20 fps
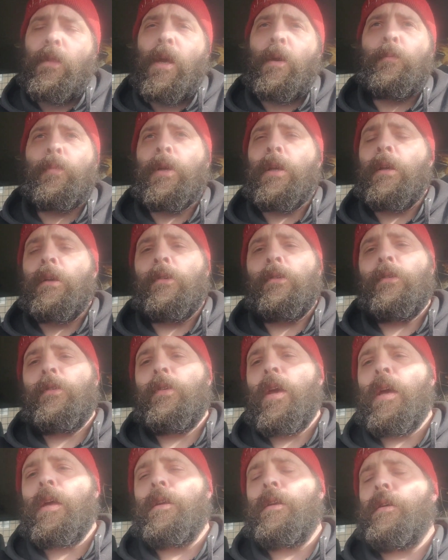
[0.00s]
That being
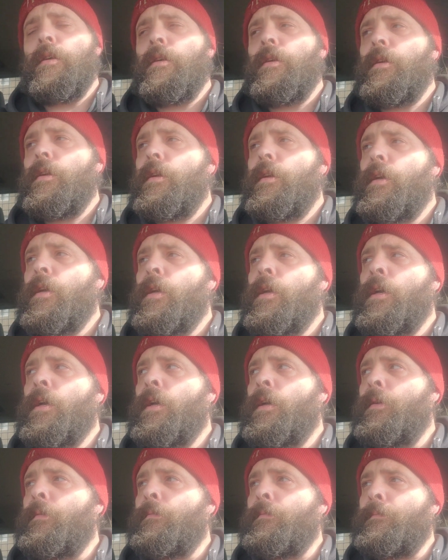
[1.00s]
said,
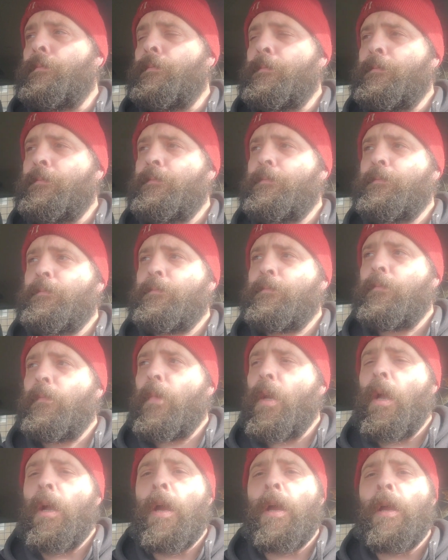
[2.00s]

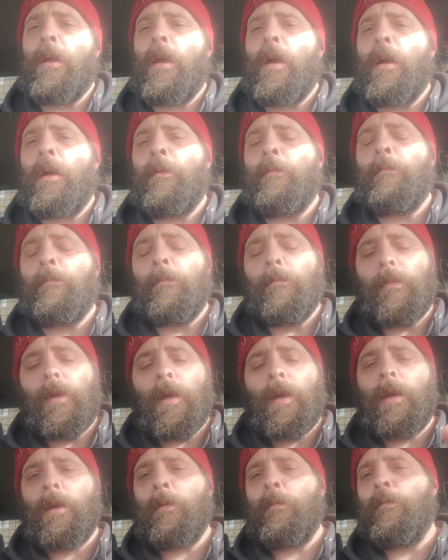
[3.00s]

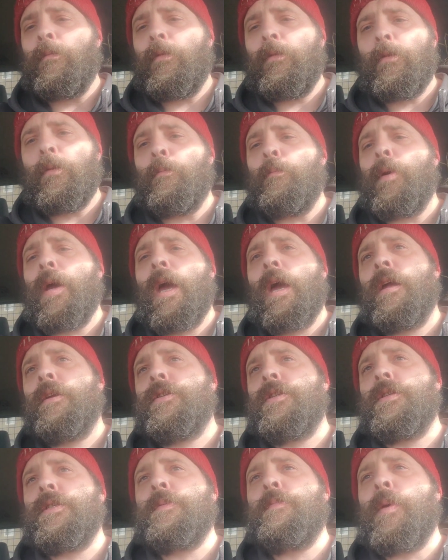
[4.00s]
I'm getting some
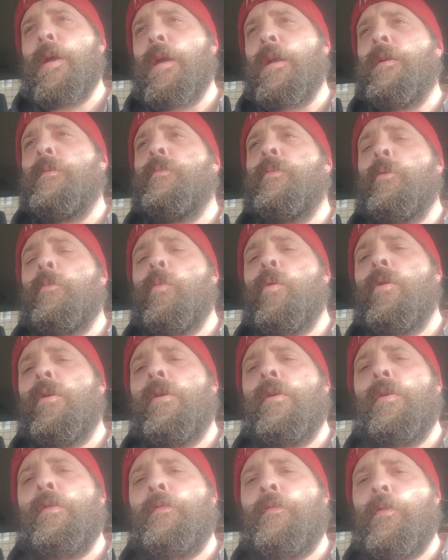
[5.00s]
patches made in
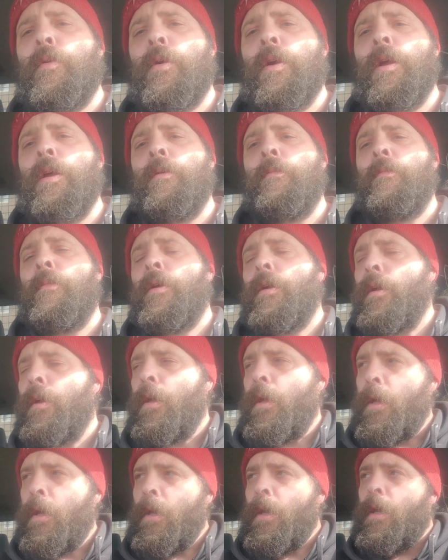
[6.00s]
memorial for him.
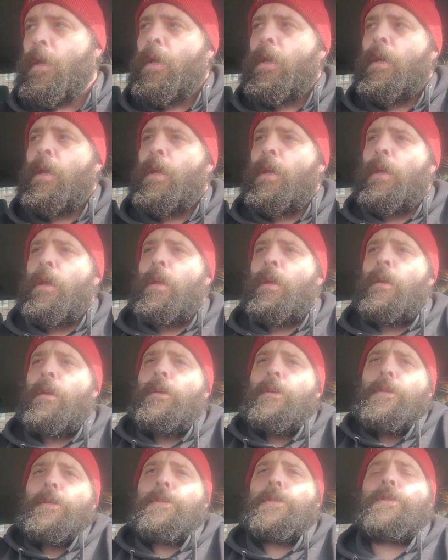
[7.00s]

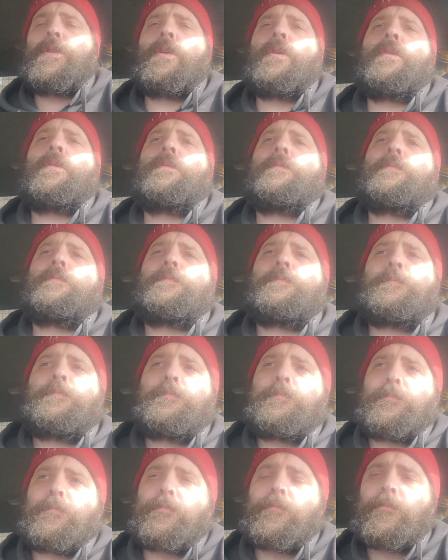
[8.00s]
So
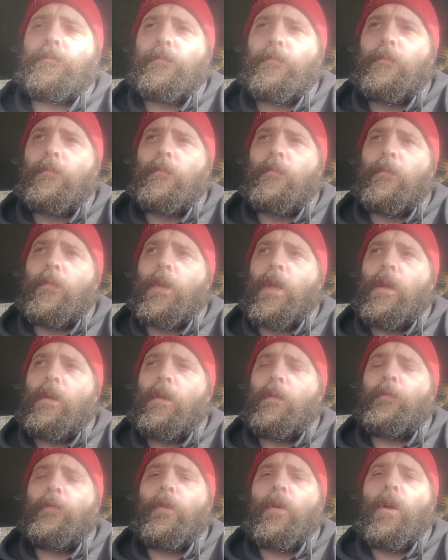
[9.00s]

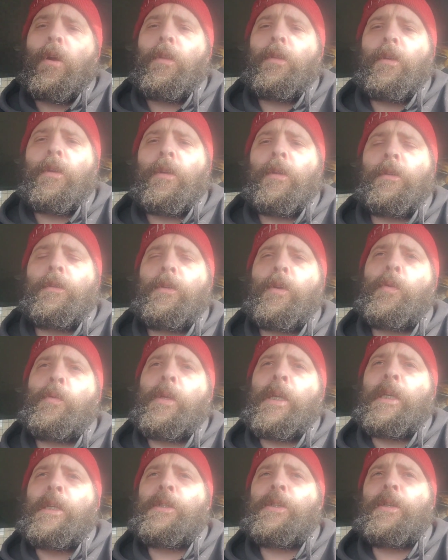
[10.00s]
for all the
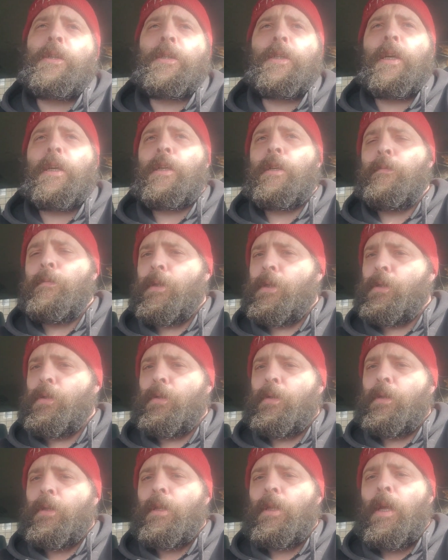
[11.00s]
donations that come
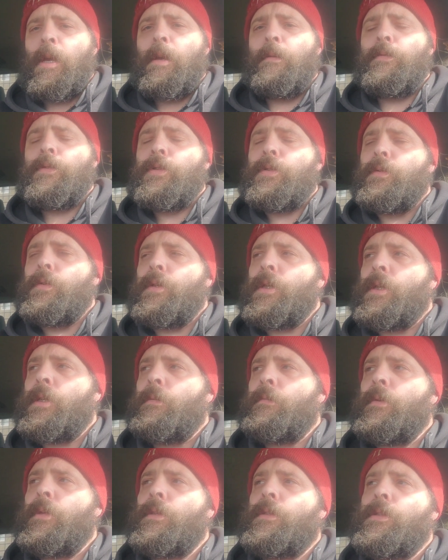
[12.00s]
in during the live
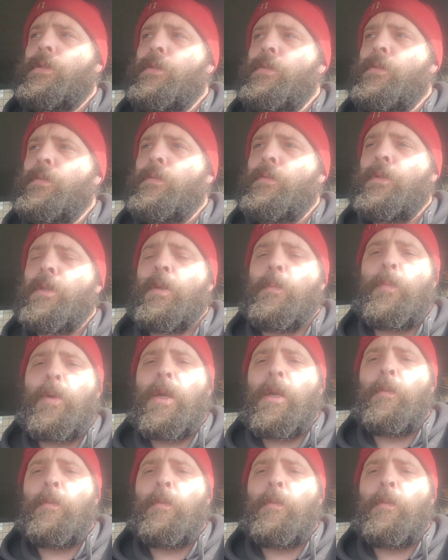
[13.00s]
stream to the